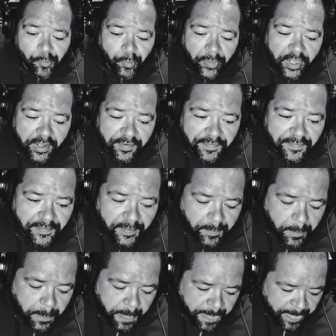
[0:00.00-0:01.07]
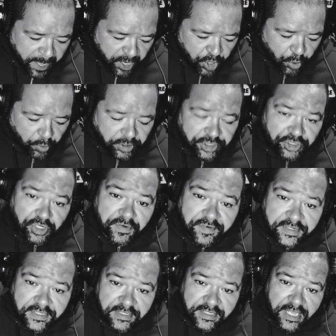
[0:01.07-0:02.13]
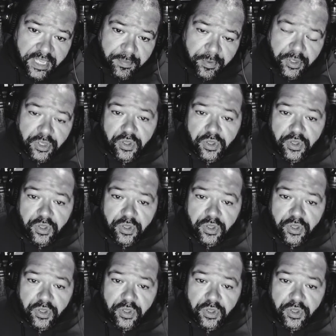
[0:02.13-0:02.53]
if your service is keeping